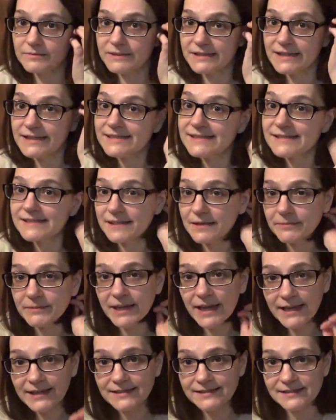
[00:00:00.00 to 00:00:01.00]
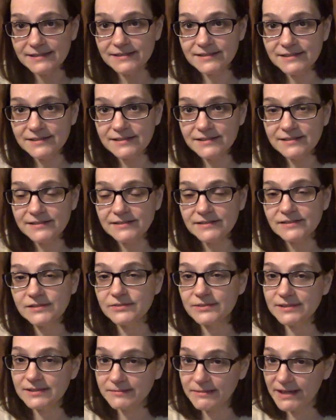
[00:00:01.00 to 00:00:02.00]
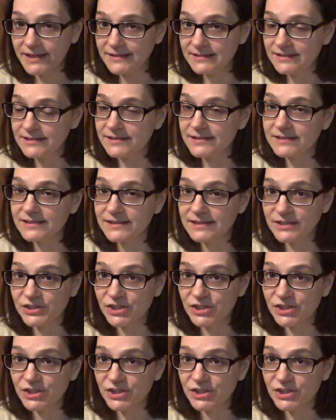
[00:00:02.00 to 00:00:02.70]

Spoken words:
in some cases. So in some cases, it's